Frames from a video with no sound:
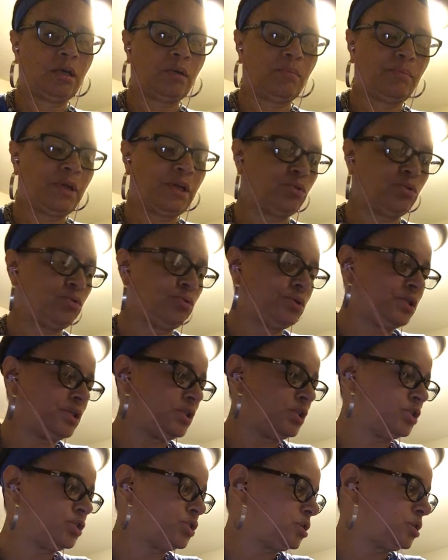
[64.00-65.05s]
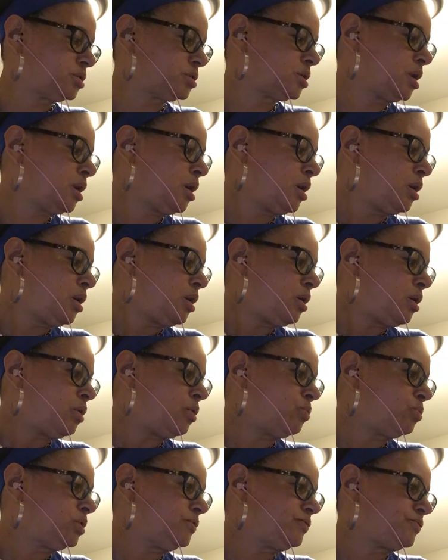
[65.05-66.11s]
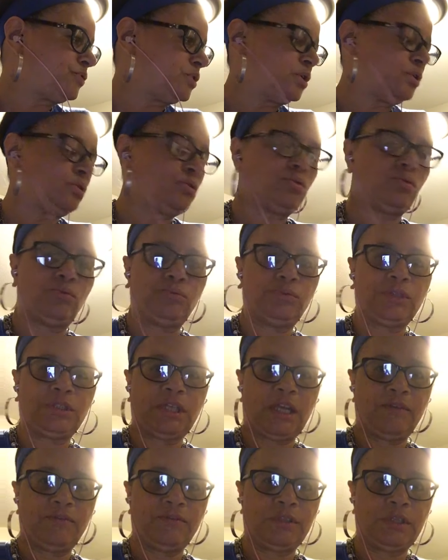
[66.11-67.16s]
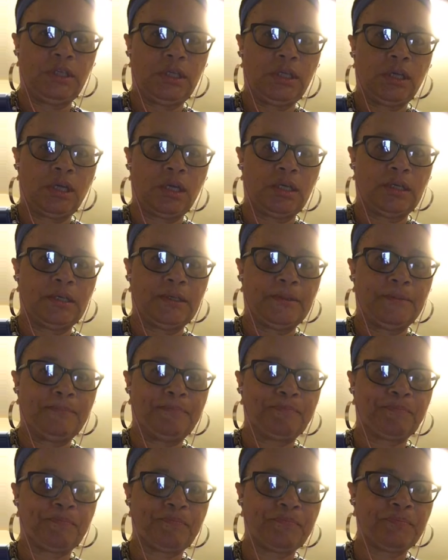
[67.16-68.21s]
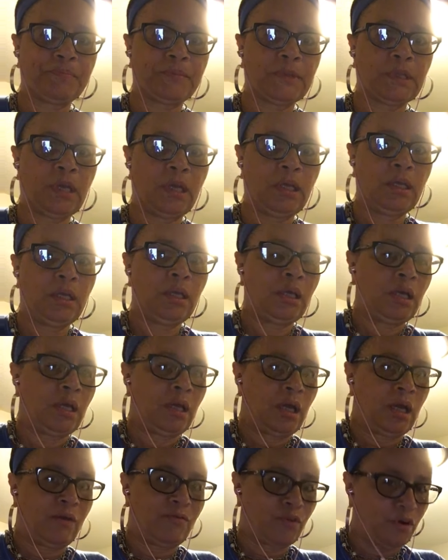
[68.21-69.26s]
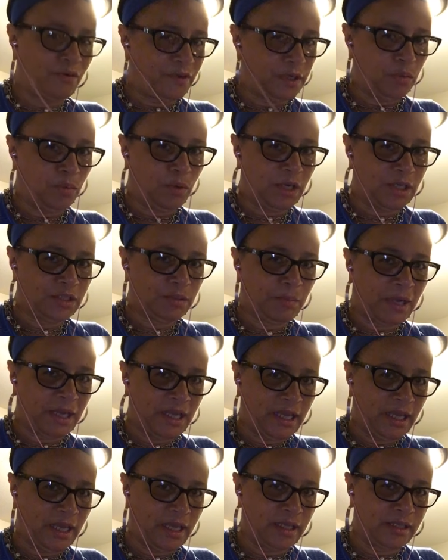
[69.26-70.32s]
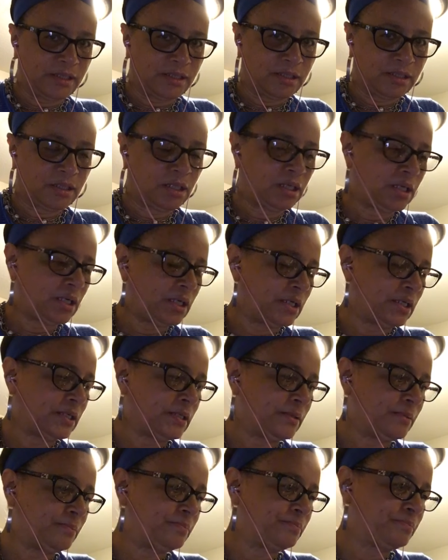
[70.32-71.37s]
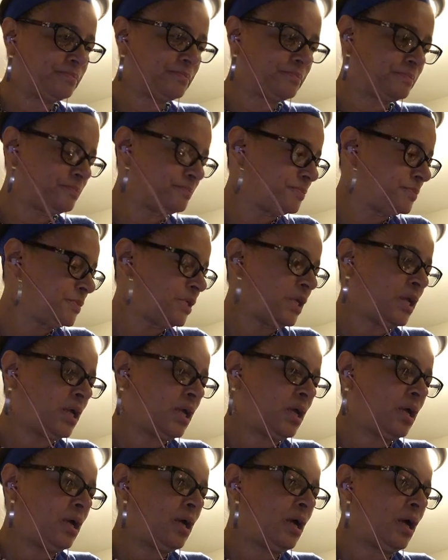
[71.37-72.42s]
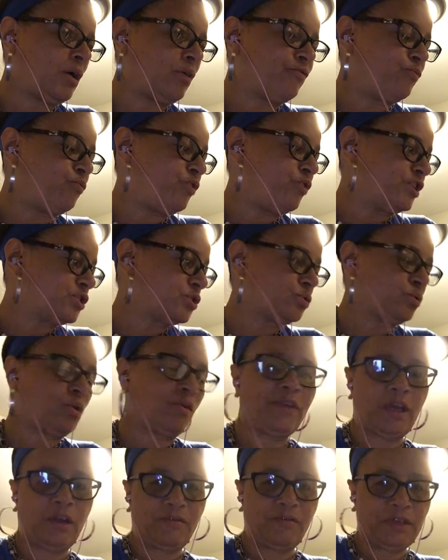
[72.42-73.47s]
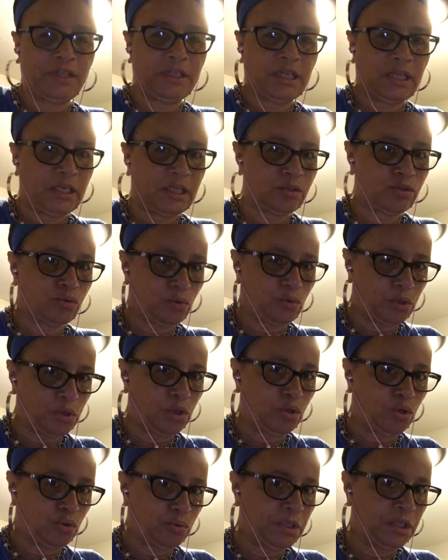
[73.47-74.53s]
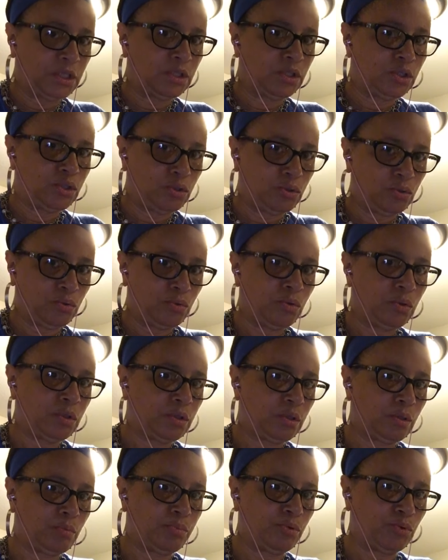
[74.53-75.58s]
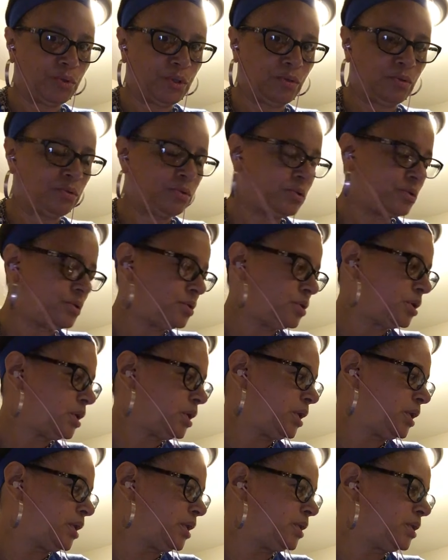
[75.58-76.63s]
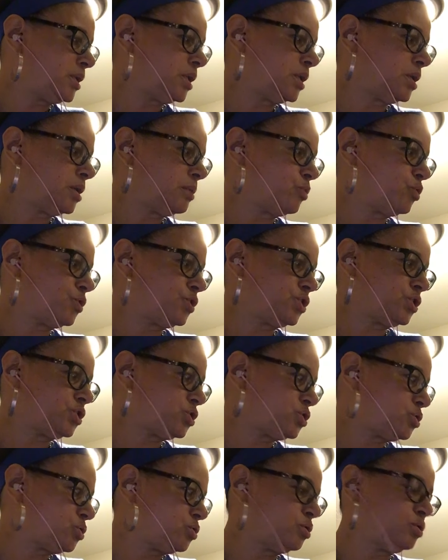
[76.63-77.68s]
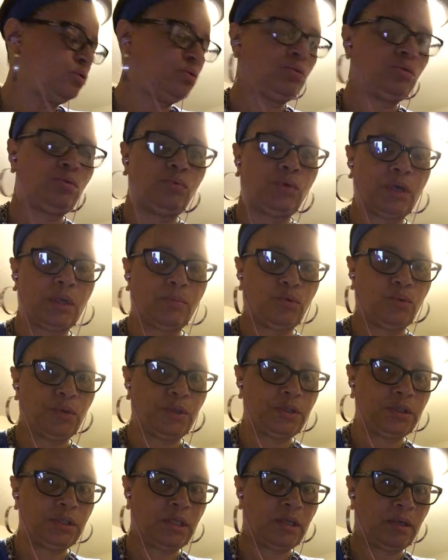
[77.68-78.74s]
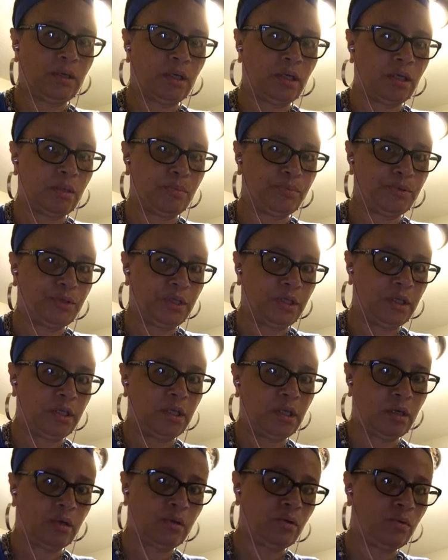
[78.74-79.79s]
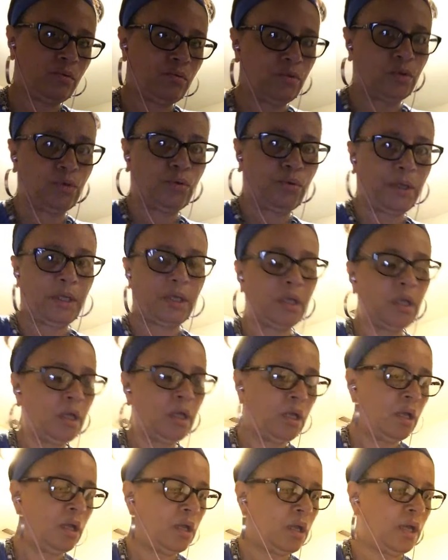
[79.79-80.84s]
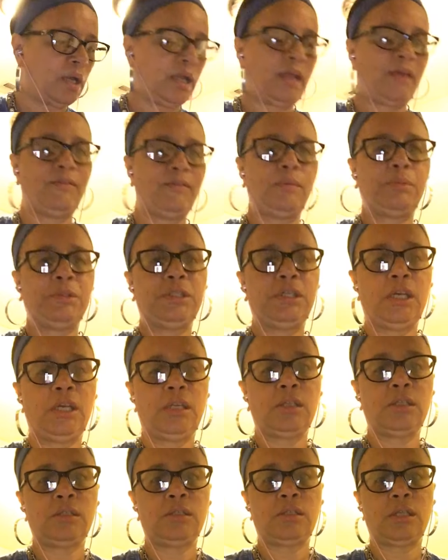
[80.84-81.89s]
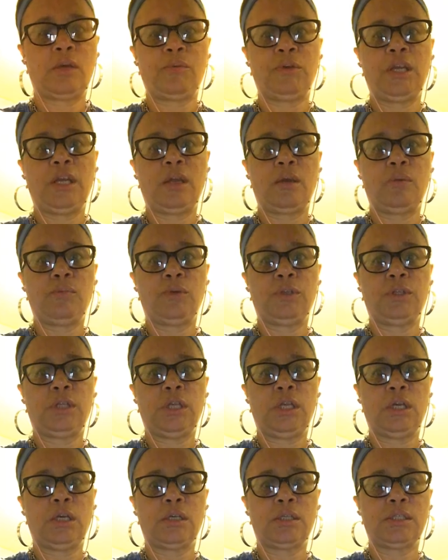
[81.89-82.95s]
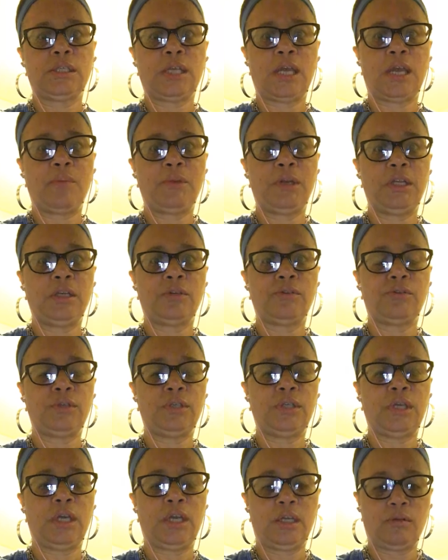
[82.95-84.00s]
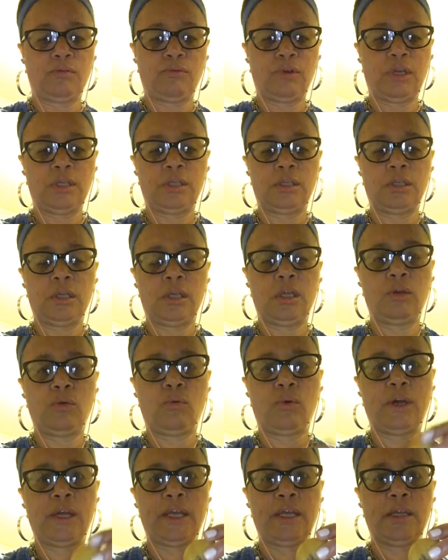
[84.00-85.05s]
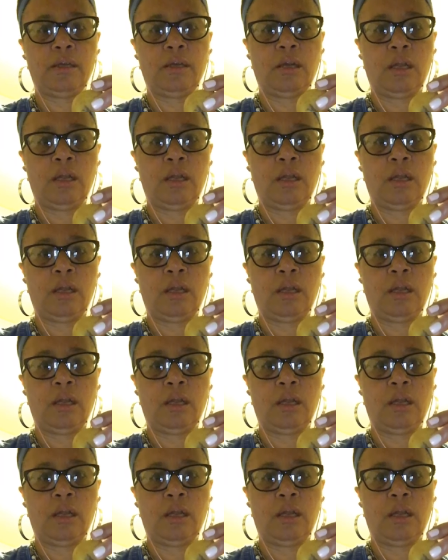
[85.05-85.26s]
medical conditions, only for their own safety. I've already washed my hands. I've rinsed off everything that's going to go into the boil, and I'm going to just show you what I'm going to put in there real quick. I have the potatoes that we had with the salmon the other day, the red and the white.